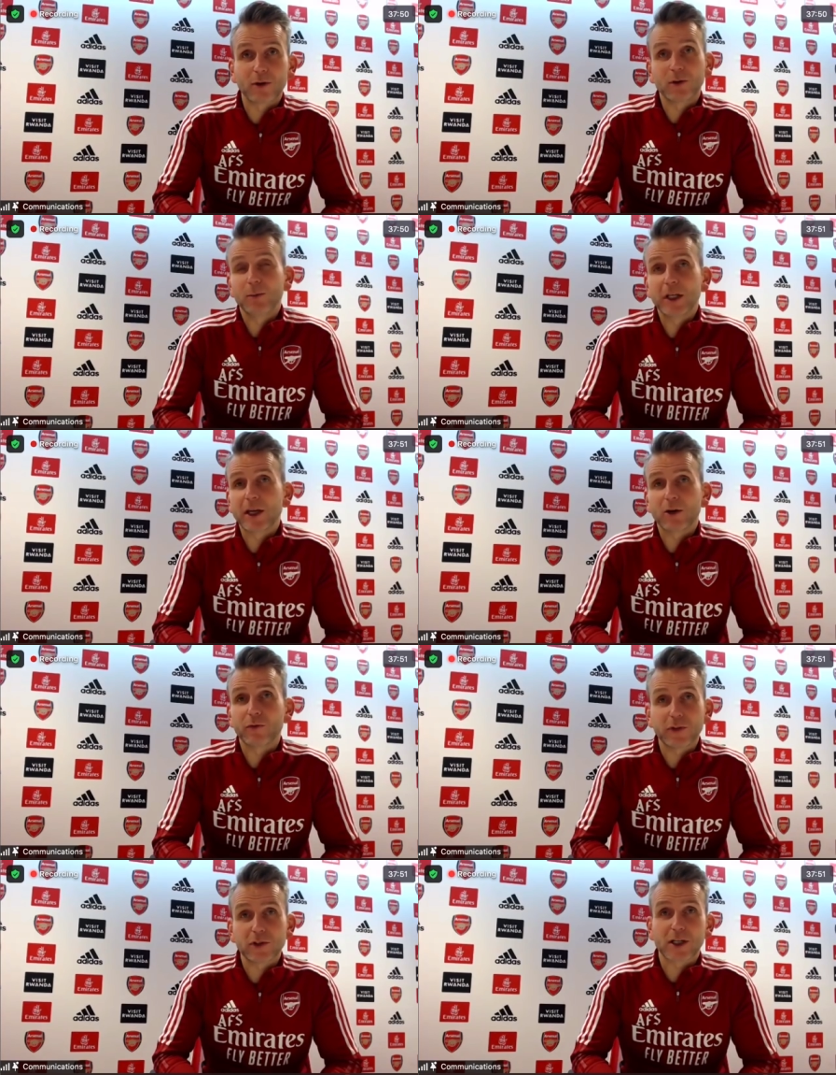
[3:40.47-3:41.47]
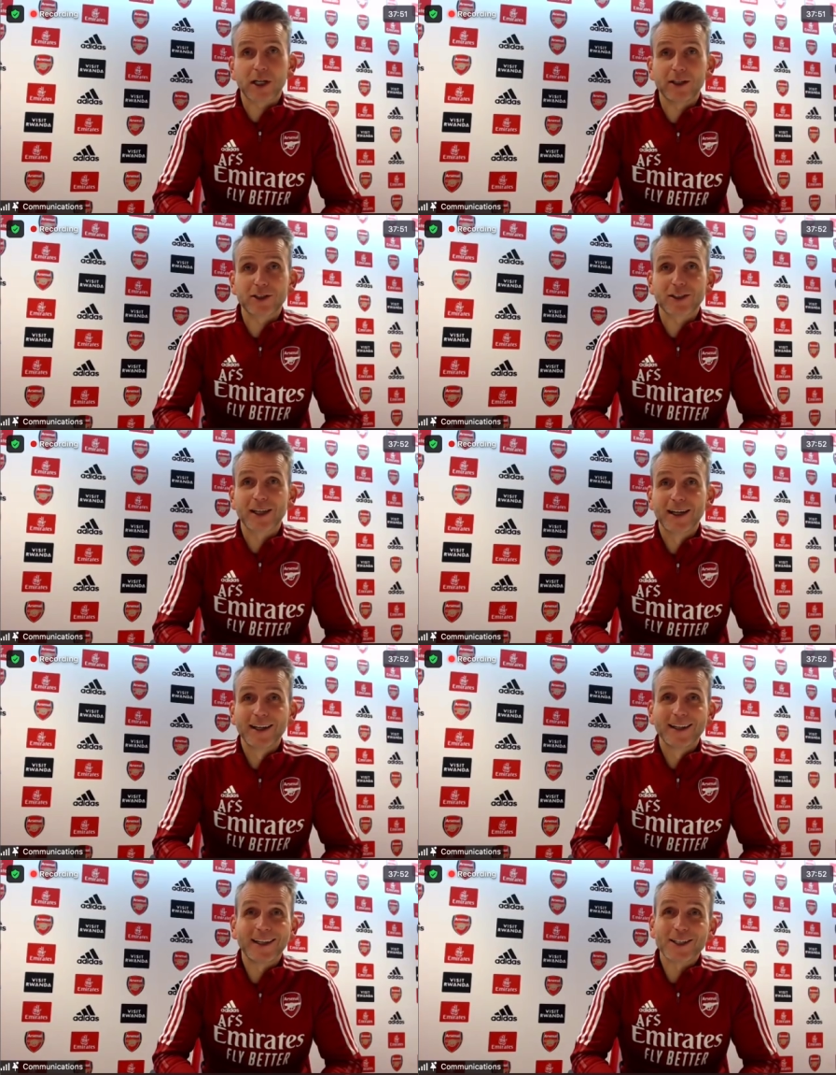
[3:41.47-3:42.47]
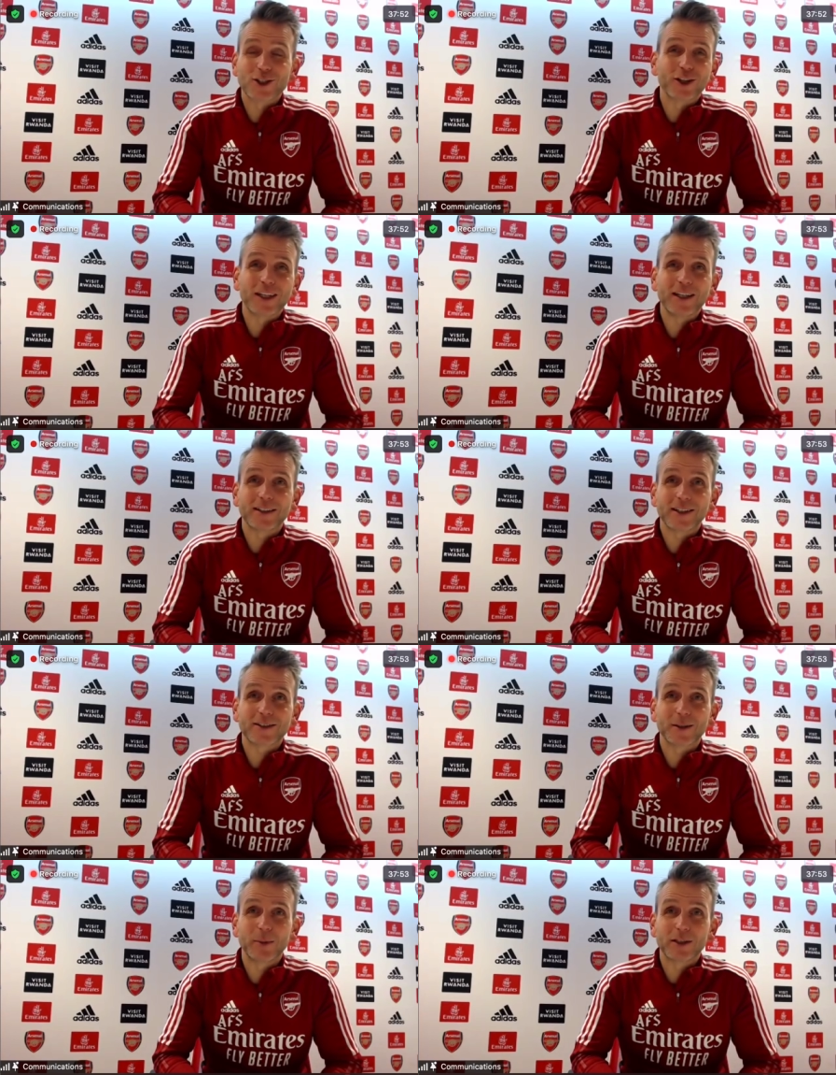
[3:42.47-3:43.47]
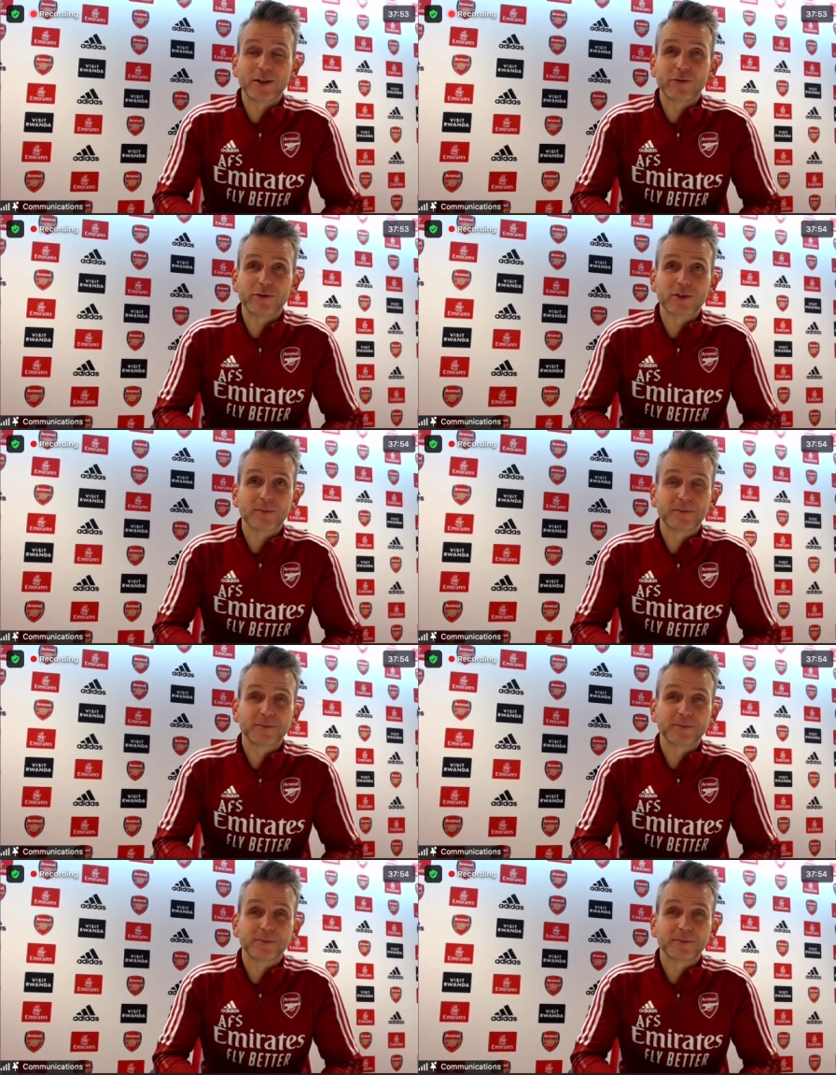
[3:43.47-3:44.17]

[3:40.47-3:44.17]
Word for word: Only Mikel physically is is not here. That's the big difference.